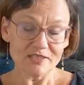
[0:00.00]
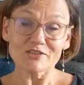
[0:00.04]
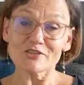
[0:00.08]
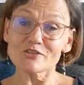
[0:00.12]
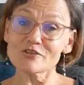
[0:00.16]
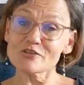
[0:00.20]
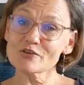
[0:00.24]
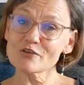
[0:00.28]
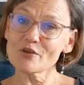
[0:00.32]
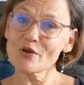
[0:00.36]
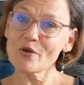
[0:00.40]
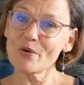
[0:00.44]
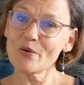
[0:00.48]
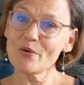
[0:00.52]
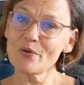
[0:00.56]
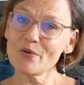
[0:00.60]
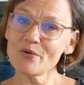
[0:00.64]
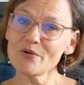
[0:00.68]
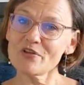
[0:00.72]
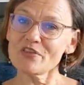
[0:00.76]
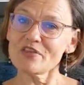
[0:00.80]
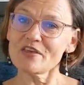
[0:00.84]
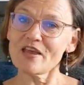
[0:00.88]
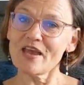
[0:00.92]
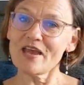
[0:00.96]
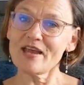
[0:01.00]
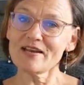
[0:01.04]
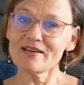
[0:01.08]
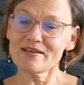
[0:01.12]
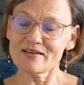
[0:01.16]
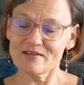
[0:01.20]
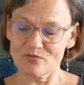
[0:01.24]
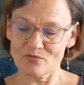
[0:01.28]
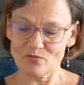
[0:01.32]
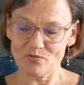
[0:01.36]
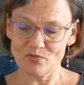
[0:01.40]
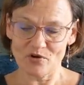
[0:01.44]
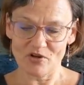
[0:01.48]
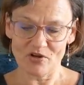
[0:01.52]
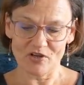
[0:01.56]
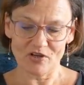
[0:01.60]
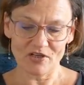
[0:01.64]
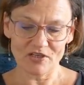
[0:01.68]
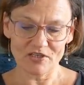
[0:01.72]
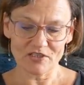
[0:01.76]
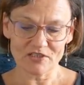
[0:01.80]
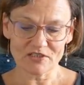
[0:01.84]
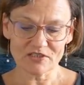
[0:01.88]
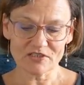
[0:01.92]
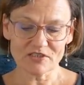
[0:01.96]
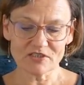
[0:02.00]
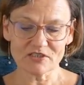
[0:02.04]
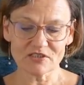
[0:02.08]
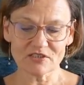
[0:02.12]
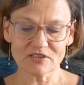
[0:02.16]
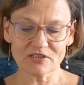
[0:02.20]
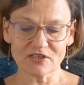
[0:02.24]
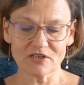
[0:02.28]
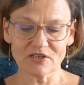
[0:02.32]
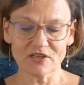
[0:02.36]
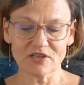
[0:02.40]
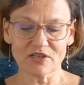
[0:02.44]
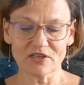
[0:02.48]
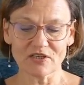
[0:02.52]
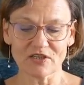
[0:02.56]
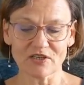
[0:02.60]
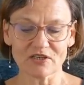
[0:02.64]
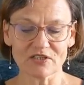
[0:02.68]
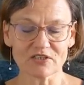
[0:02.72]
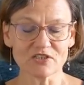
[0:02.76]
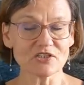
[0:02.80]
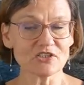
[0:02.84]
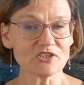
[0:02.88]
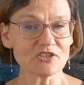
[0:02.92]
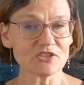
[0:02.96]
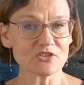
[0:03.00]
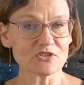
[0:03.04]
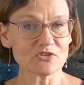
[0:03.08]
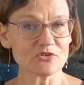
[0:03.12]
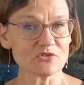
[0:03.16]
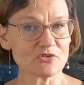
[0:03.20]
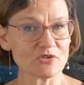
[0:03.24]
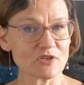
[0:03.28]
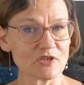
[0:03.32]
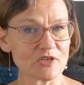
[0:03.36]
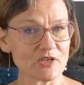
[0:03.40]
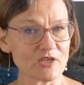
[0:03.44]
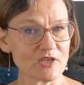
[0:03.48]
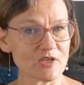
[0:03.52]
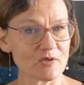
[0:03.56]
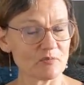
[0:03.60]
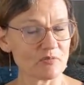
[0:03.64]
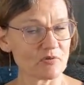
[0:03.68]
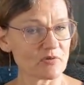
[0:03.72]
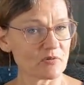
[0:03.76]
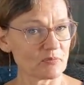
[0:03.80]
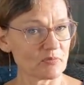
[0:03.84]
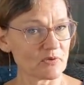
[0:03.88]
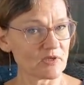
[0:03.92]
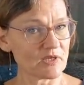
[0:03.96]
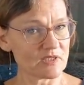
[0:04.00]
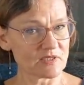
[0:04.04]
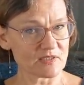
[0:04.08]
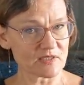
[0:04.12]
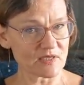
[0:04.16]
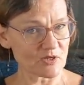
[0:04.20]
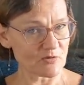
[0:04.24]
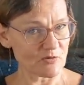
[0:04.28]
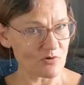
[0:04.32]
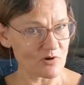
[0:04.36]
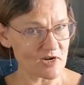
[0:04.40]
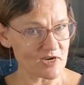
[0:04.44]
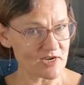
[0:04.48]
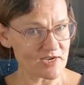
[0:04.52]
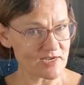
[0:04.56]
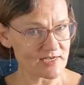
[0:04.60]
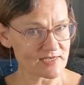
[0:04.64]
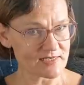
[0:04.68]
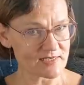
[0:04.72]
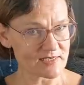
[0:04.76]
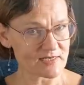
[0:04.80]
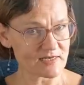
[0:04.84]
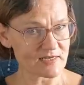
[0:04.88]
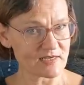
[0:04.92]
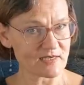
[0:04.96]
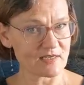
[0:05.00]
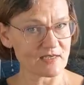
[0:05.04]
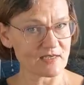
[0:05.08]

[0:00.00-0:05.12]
So that was just to keep peace and quiet